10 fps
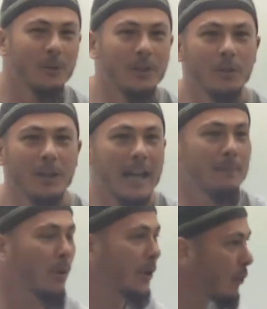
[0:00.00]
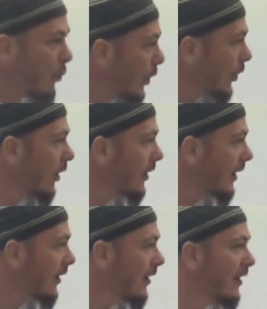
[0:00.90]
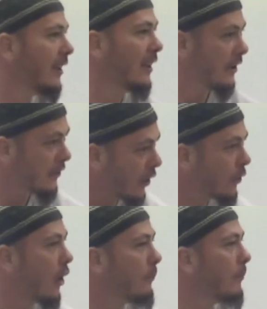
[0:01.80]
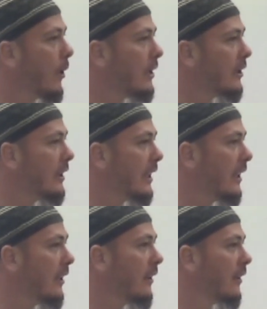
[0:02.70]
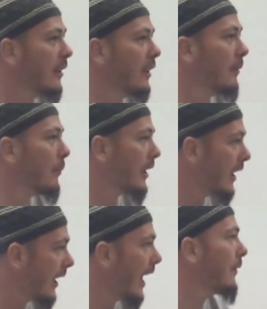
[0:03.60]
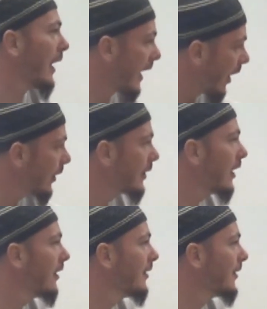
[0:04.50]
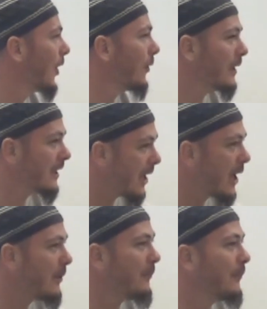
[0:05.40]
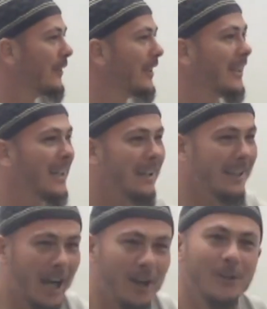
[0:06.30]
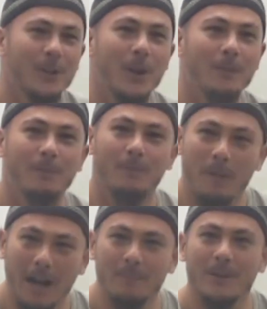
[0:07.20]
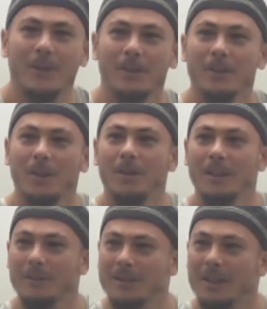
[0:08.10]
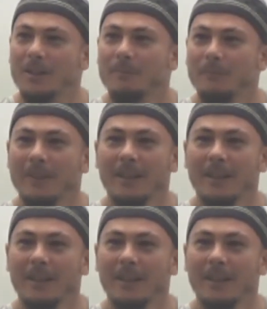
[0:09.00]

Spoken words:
with your neighbour or your work colleague, don't compromise the deen, but yet have that character of Islam, the character of Muhammad sallallahu alaihi wasallam.